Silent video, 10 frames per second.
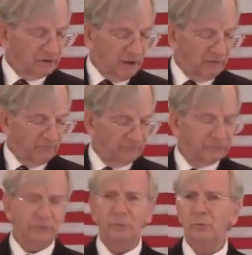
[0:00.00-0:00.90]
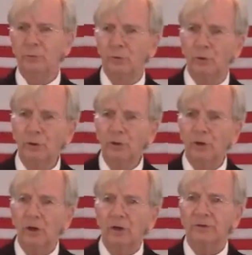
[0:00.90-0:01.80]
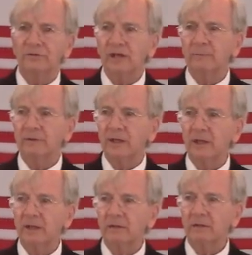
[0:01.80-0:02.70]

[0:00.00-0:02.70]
lawful to do good on the Sabbath day?